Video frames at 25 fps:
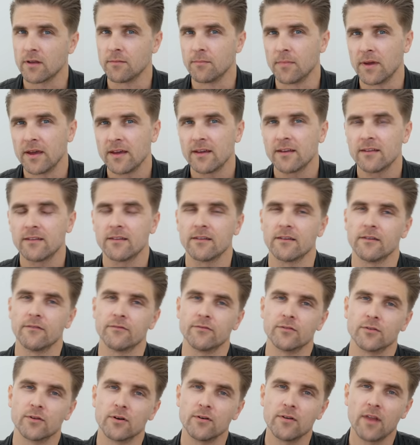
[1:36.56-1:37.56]
can make it.
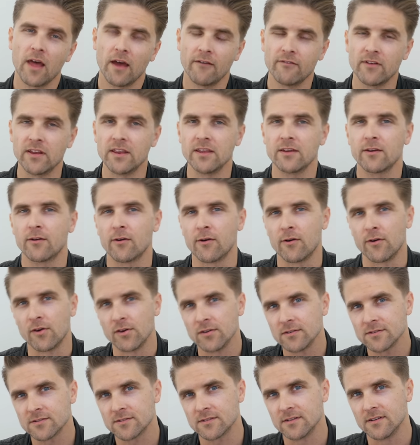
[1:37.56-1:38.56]
If you don't have any
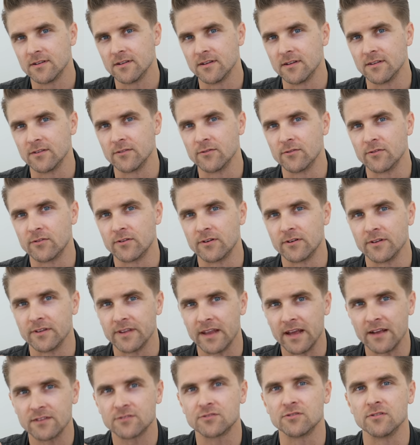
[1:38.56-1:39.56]
curls in your
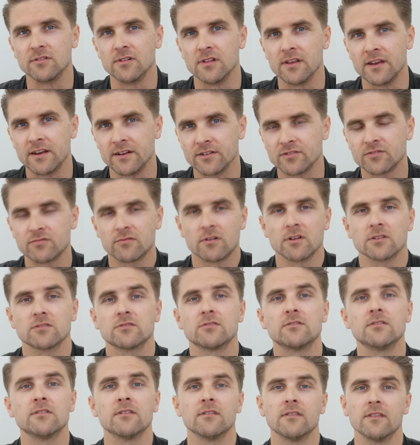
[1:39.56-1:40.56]
natural hair
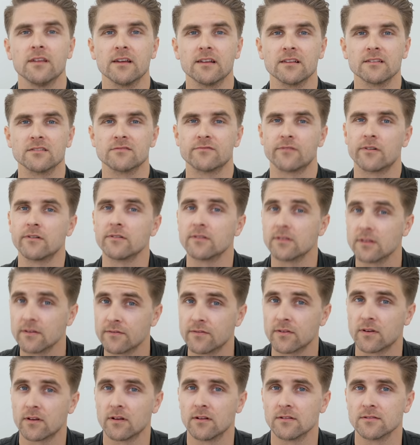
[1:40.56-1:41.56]
structure, then it's very
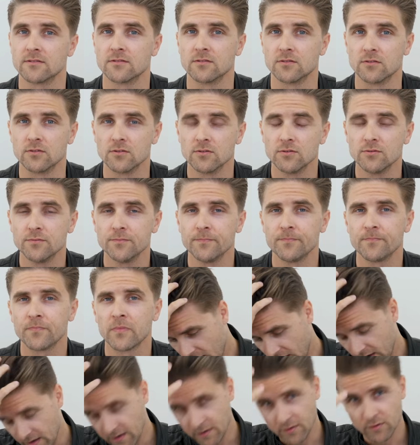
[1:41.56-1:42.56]
difficult to do.
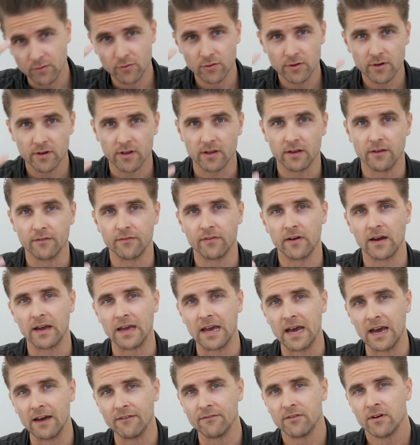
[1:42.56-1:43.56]
I can do it if I
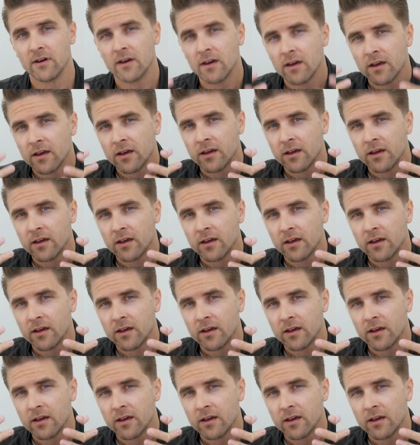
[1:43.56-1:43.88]
have